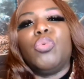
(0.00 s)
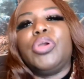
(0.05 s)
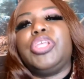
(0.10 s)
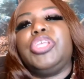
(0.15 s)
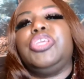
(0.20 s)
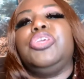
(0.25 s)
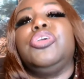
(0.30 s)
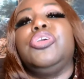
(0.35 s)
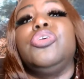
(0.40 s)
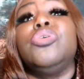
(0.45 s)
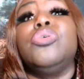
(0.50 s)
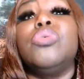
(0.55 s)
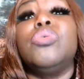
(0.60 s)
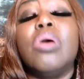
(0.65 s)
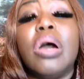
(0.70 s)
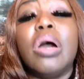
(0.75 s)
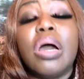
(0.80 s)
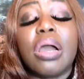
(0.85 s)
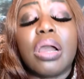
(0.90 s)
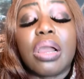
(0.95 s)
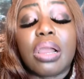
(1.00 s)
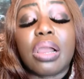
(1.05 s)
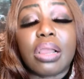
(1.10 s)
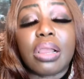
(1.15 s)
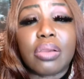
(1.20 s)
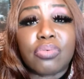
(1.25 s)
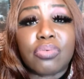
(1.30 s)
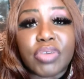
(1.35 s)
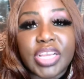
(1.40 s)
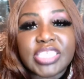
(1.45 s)
When you
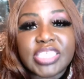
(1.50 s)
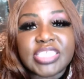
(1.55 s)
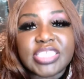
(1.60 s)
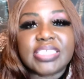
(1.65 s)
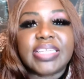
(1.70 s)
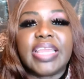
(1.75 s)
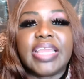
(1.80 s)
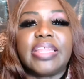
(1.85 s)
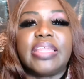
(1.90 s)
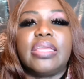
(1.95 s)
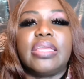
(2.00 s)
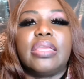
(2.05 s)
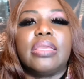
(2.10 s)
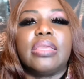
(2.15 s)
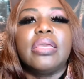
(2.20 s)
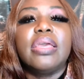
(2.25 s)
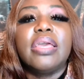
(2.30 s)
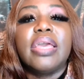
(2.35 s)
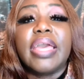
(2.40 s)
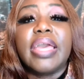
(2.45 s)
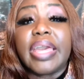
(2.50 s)
are resonating